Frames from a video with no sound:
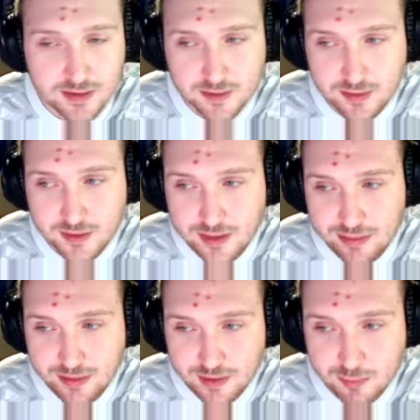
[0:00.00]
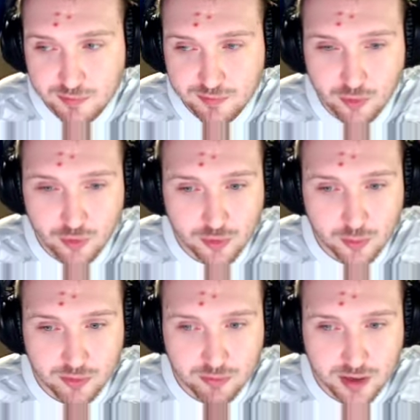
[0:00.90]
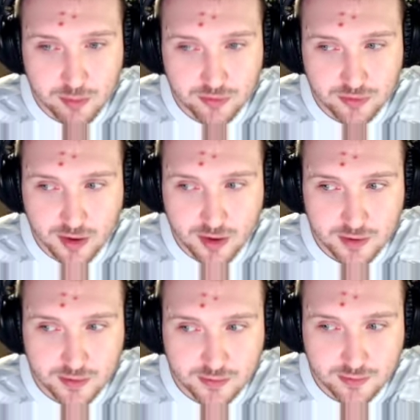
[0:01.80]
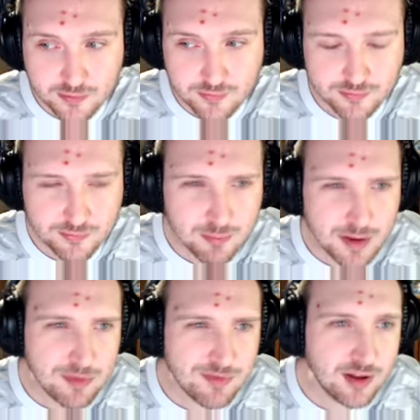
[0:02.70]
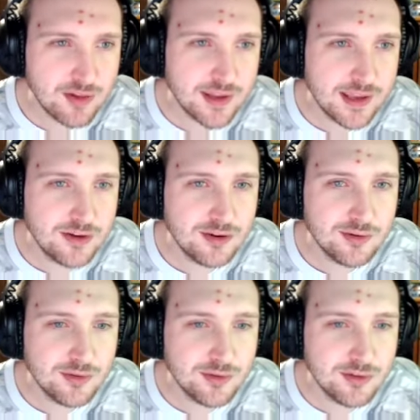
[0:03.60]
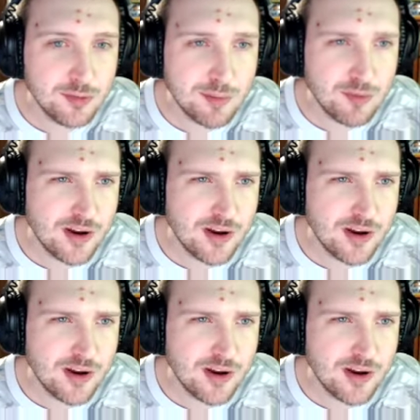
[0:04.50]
I think before, when Ray was gone, maybe felt like he had to do a little bit more.